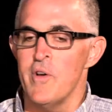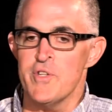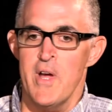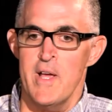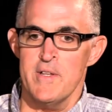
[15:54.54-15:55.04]

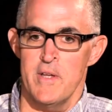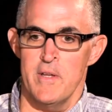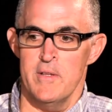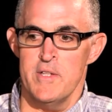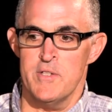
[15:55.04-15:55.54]
always tried,
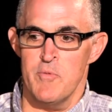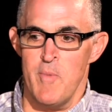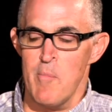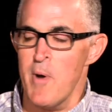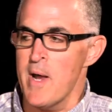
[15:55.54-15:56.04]
at least with
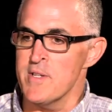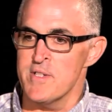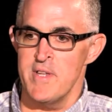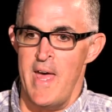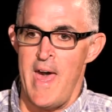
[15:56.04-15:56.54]
my
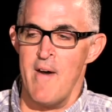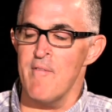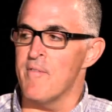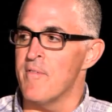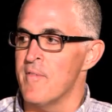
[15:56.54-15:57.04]
practices, to
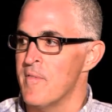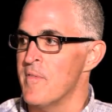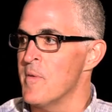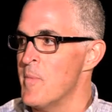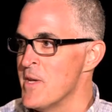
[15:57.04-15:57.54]
have
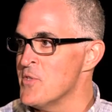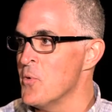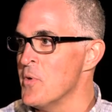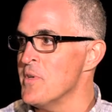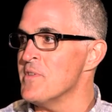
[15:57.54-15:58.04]
the best
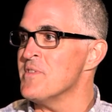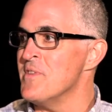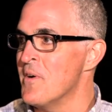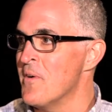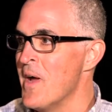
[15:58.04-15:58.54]
toys
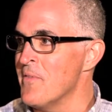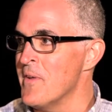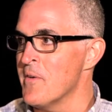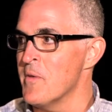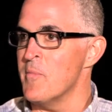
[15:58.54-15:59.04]
that are out
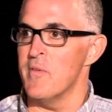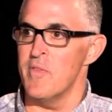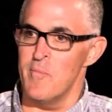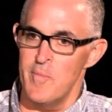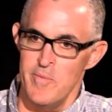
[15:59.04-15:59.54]
there,
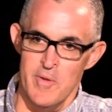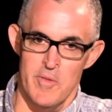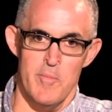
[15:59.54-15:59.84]
the